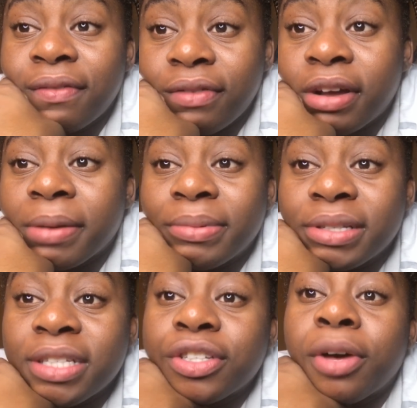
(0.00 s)

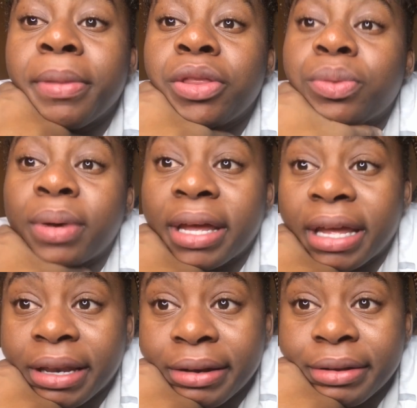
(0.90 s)
Vlogmas is coming to an
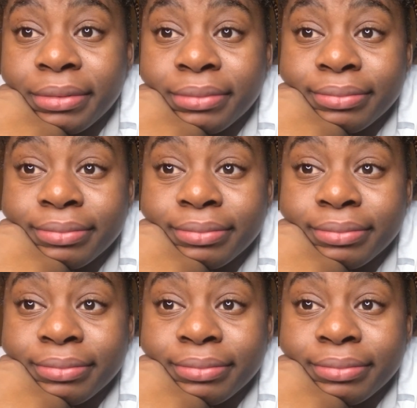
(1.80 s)
end.